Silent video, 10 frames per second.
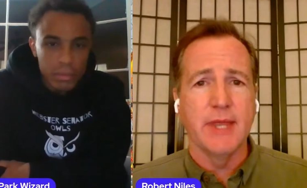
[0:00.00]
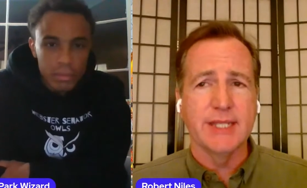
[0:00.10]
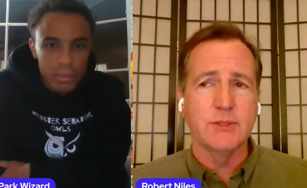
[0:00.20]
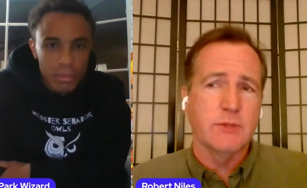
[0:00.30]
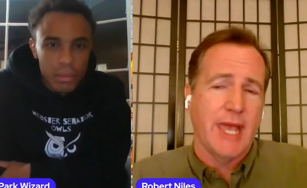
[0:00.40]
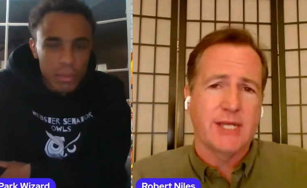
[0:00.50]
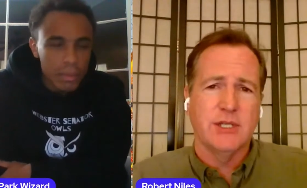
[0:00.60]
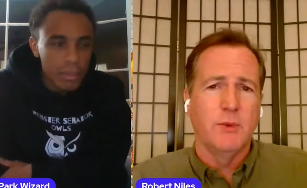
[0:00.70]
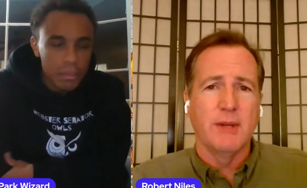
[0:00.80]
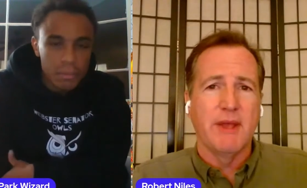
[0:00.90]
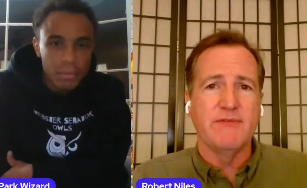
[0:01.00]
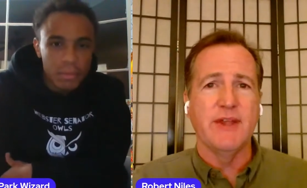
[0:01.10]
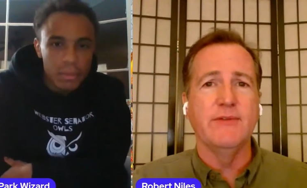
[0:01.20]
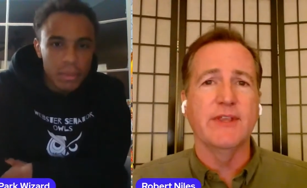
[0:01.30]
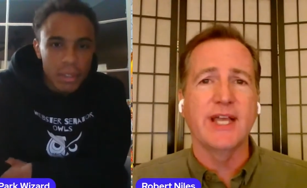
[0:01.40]
Speaker 1: That's actually one of my
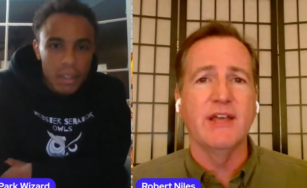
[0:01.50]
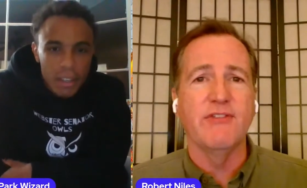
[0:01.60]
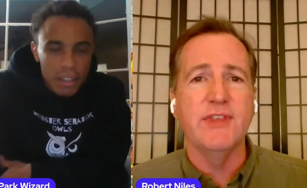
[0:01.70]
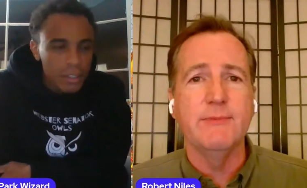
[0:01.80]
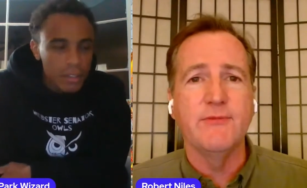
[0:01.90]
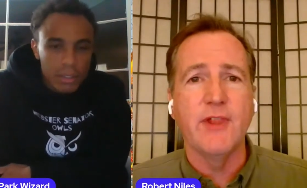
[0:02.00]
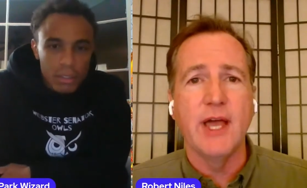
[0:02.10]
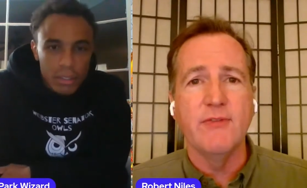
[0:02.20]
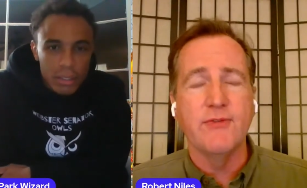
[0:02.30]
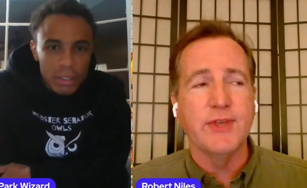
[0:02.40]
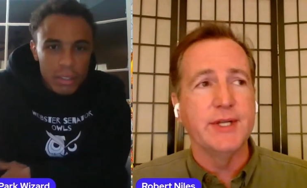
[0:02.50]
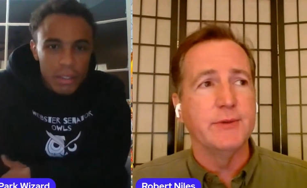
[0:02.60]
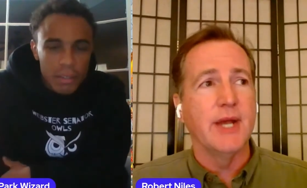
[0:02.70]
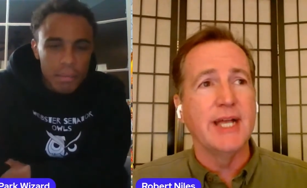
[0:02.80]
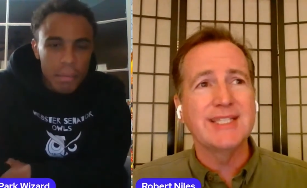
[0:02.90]
favorite kind of themed flying theater
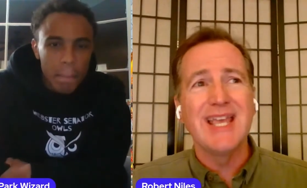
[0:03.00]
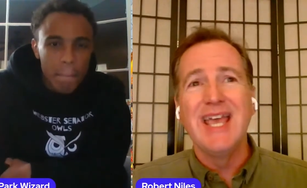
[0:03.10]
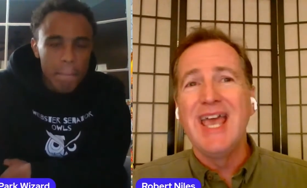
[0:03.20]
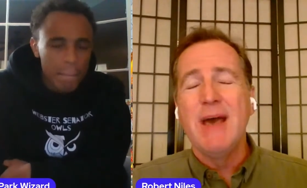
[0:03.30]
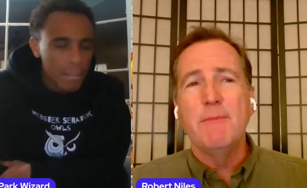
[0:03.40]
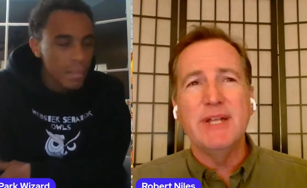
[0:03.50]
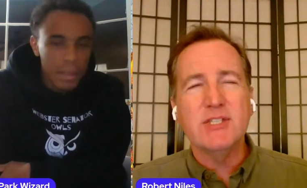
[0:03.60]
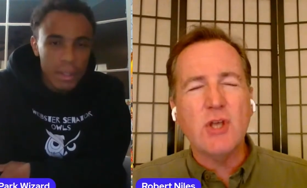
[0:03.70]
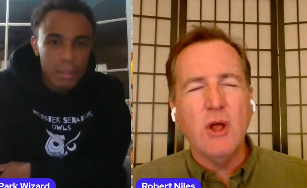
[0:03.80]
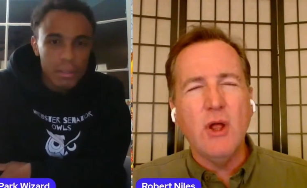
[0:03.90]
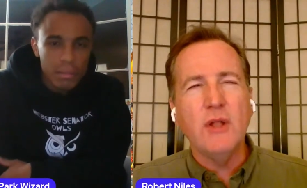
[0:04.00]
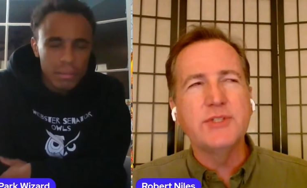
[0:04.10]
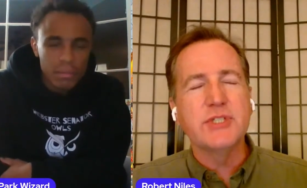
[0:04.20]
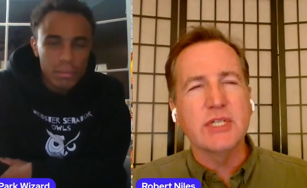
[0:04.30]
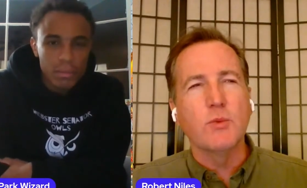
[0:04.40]
rides. But it's all
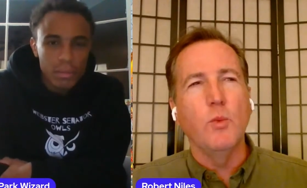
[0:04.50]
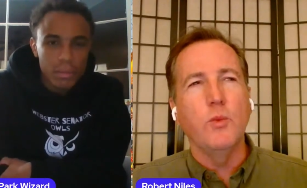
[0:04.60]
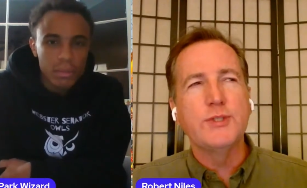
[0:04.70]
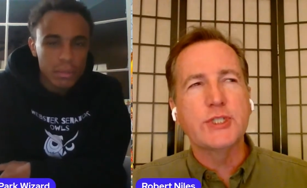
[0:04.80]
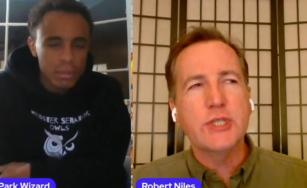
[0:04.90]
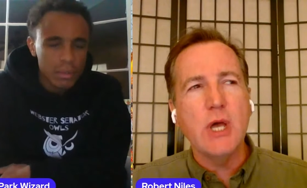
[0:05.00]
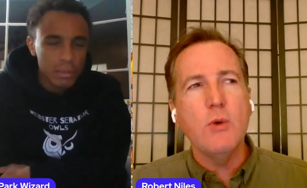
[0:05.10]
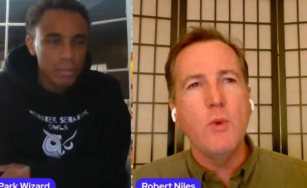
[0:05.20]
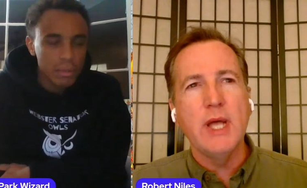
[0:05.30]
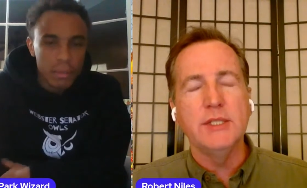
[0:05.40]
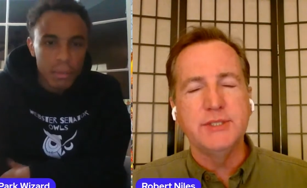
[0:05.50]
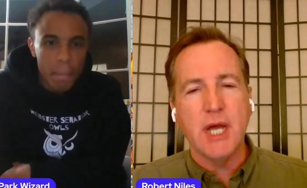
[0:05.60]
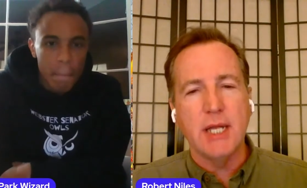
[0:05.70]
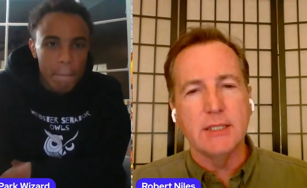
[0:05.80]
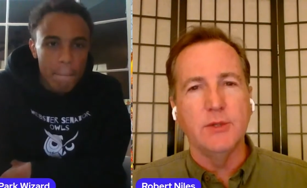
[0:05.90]
just so well
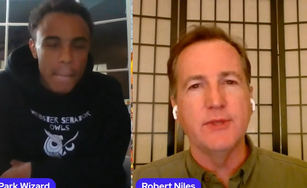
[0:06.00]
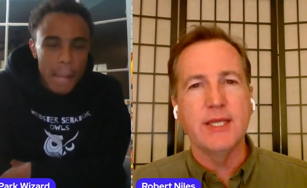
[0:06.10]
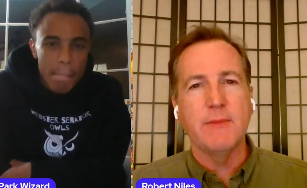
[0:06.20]
done. You think